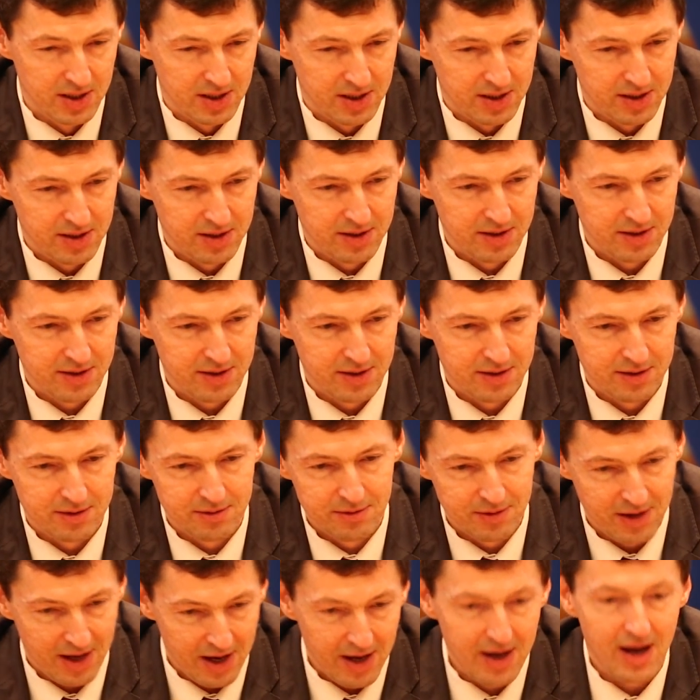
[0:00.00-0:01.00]

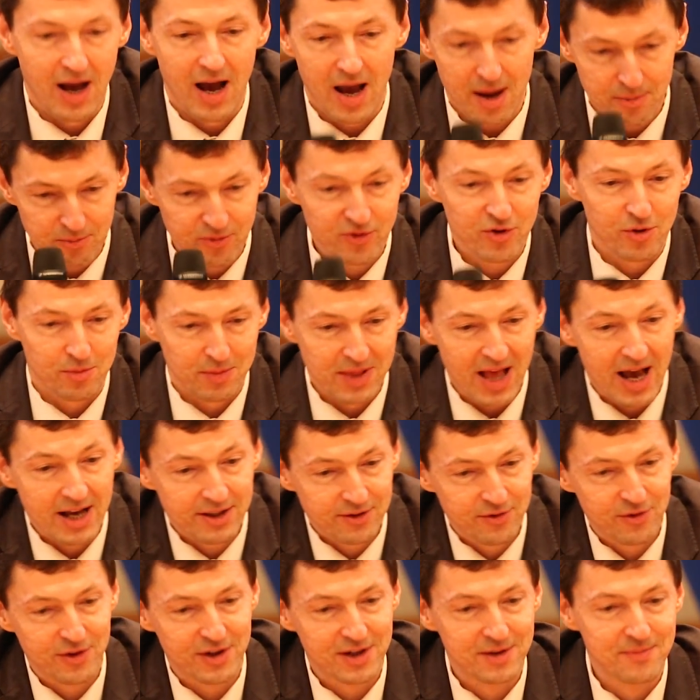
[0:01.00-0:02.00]
I'm from
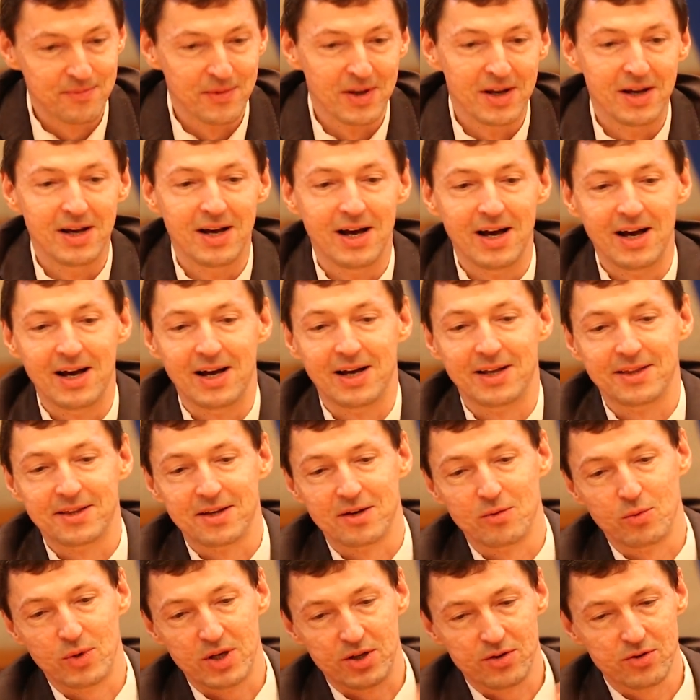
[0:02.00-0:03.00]
Latvia, and
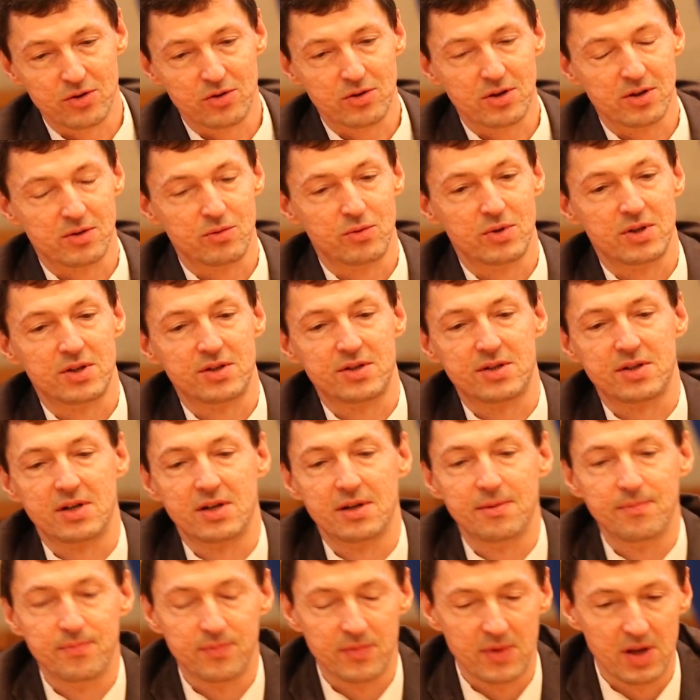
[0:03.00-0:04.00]
we talked with
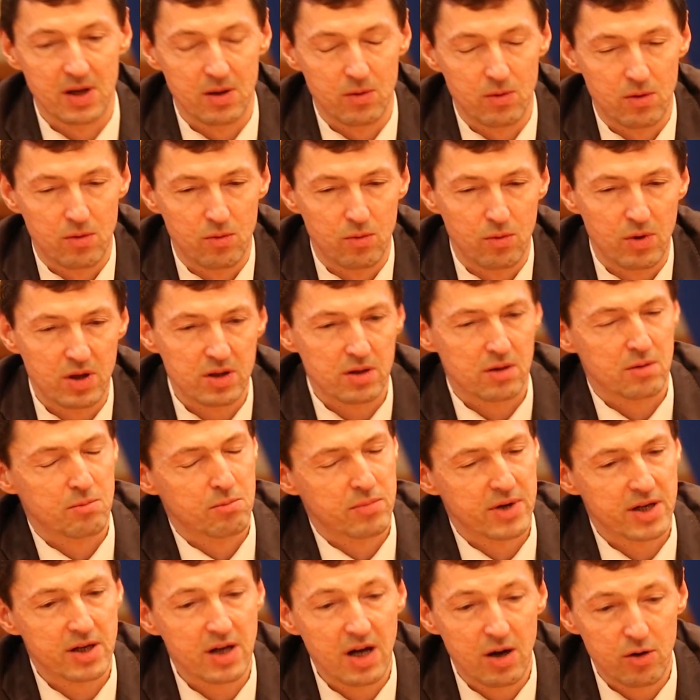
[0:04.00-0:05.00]
one
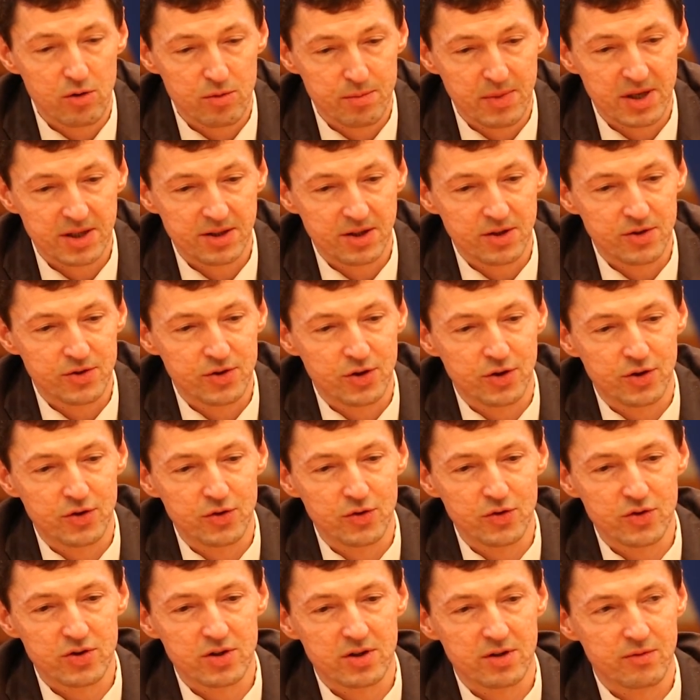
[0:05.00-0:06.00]
big government
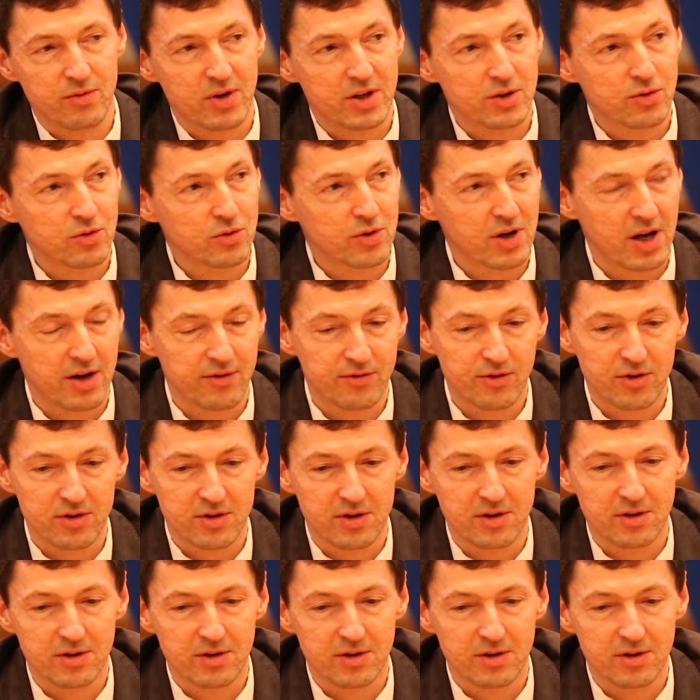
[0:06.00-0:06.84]
institution. They do have